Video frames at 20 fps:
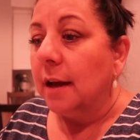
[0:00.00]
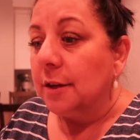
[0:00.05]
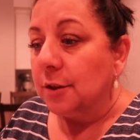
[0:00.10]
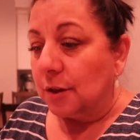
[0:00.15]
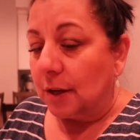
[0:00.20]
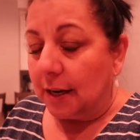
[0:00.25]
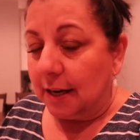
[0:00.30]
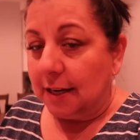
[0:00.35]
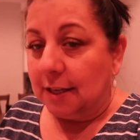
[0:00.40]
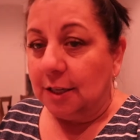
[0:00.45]

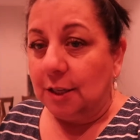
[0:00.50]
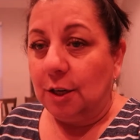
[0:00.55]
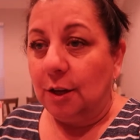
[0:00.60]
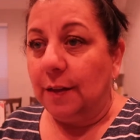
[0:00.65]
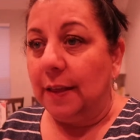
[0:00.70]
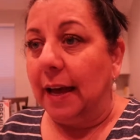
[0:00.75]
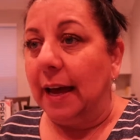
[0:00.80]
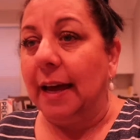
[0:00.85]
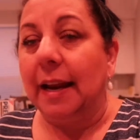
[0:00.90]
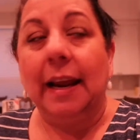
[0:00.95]
So I need to
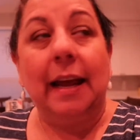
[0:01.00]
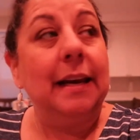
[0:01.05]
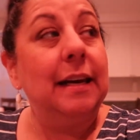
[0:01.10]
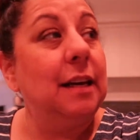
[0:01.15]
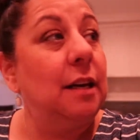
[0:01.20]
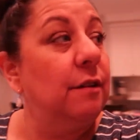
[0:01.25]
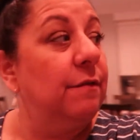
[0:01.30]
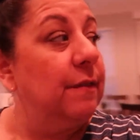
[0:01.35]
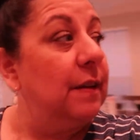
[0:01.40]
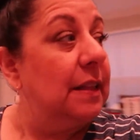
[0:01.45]
do that. I
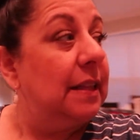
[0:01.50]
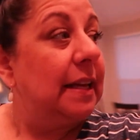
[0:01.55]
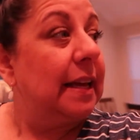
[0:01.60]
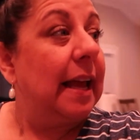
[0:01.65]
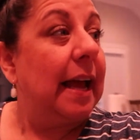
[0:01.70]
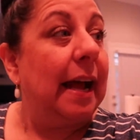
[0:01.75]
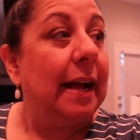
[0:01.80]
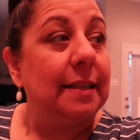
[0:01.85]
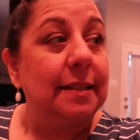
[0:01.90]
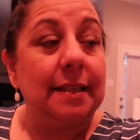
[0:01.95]
need to feed the
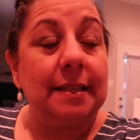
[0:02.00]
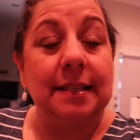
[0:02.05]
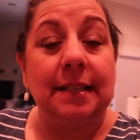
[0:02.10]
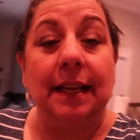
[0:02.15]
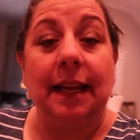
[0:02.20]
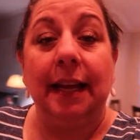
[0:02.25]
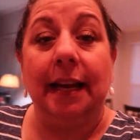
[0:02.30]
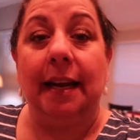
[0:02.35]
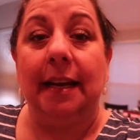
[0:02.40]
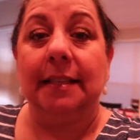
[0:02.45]
cats. It's
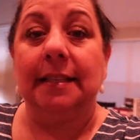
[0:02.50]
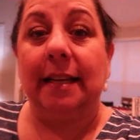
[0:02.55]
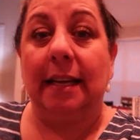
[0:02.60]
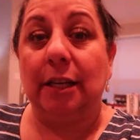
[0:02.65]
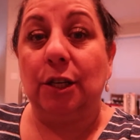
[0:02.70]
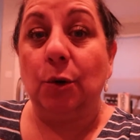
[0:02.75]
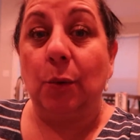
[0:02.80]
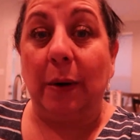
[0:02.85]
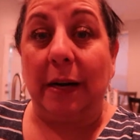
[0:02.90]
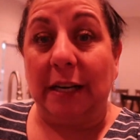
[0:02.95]
late, it's
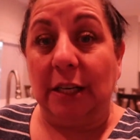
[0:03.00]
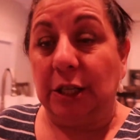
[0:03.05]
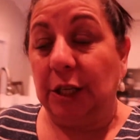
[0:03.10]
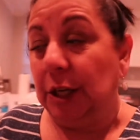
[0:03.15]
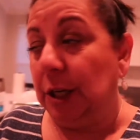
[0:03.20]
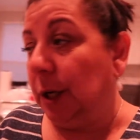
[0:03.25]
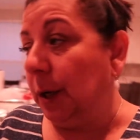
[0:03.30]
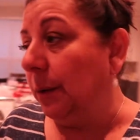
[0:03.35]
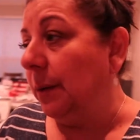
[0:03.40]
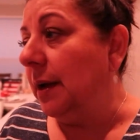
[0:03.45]

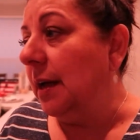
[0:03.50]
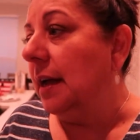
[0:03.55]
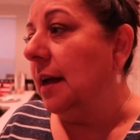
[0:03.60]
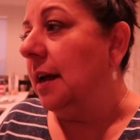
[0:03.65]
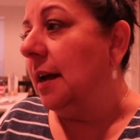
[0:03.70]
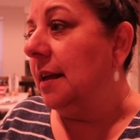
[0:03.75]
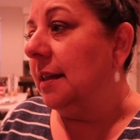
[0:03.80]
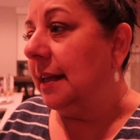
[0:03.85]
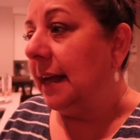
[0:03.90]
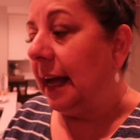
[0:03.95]
8.22.
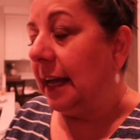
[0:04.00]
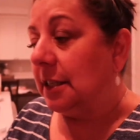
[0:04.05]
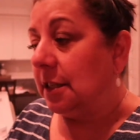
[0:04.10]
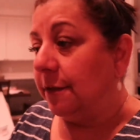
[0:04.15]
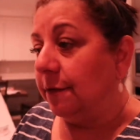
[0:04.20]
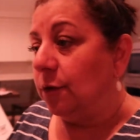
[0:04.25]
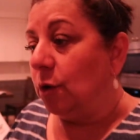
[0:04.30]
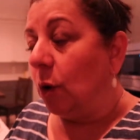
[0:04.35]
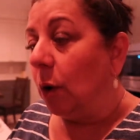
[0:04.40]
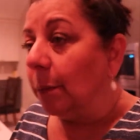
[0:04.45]
The cats
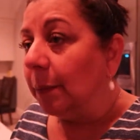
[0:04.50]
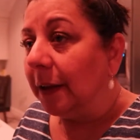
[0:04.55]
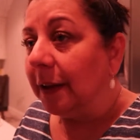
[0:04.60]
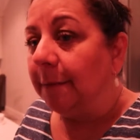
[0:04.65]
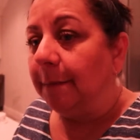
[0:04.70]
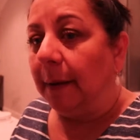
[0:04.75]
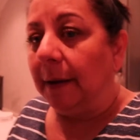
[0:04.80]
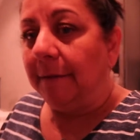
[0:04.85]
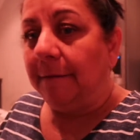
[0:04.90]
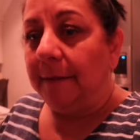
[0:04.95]
have normally
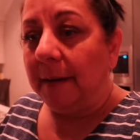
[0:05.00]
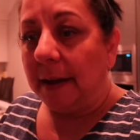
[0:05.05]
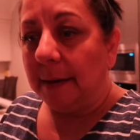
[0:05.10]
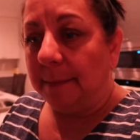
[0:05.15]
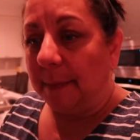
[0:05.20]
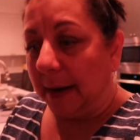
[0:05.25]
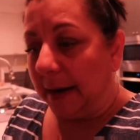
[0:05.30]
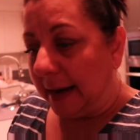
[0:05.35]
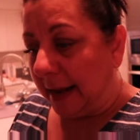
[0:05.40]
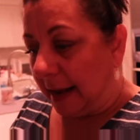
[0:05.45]
been
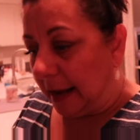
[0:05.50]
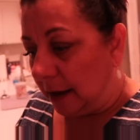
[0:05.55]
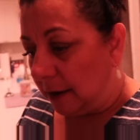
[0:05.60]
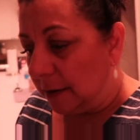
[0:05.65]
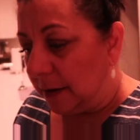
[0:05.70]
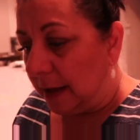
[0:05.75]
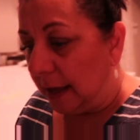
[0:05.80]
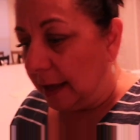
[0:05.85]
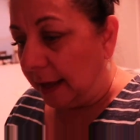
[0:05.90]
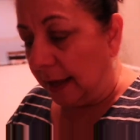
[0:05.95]
fed by
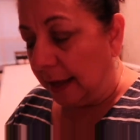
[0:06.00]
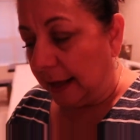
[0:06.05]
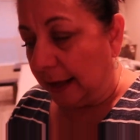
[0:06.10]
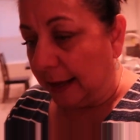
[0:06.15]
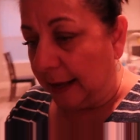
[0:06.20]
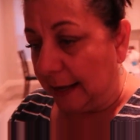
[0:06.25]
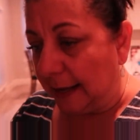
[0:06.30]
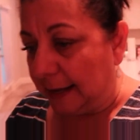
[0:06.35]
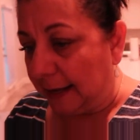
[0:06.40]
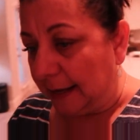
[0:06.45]
now.
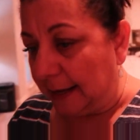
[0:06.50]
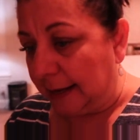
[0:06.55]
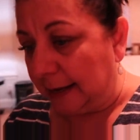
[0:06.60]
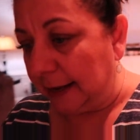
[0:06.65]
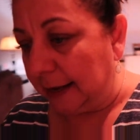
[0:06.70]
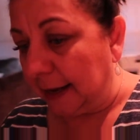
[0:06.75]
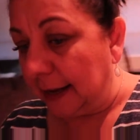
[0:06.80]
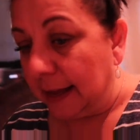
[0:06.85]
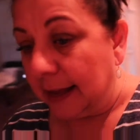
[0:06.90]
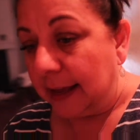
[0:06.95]

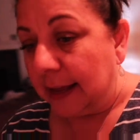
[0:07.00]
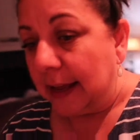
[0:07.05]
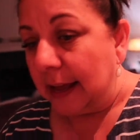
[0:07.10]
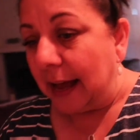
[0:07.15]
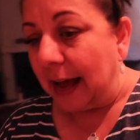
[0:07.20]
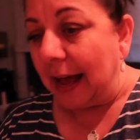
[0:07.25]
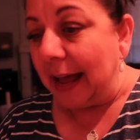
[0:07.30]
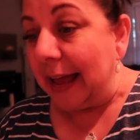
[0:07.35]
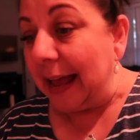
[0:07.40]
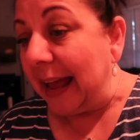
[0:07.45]
I,
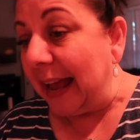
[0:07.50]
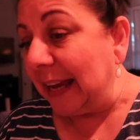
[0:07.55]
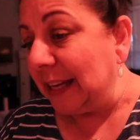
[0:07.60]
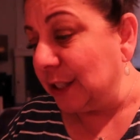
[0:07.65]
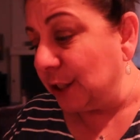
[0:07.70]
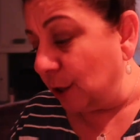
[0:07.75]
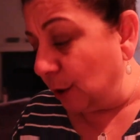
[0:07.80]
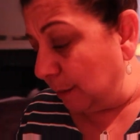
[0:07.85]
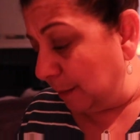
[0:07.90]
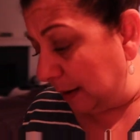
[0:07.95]
I
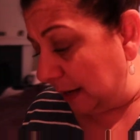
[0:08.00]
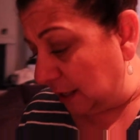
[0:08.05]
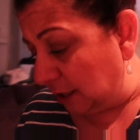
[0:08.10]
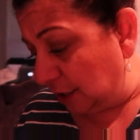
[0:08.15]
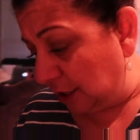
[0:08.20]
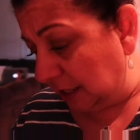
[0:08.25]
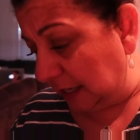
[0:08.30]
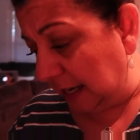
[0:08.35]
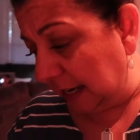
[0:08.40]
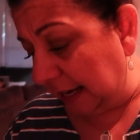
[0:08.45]
ate too
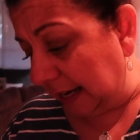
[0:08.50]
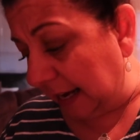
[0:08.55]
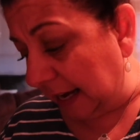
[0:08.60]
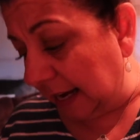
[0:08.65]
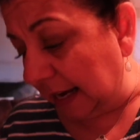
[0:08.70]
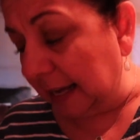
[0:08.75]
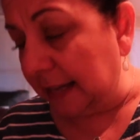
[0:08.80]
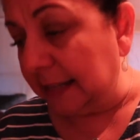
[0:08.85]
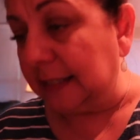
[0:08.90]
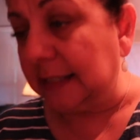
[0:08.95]
much today,
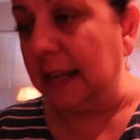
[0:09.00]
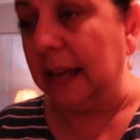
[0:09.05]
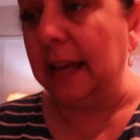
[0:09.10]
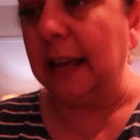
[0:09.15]
guys.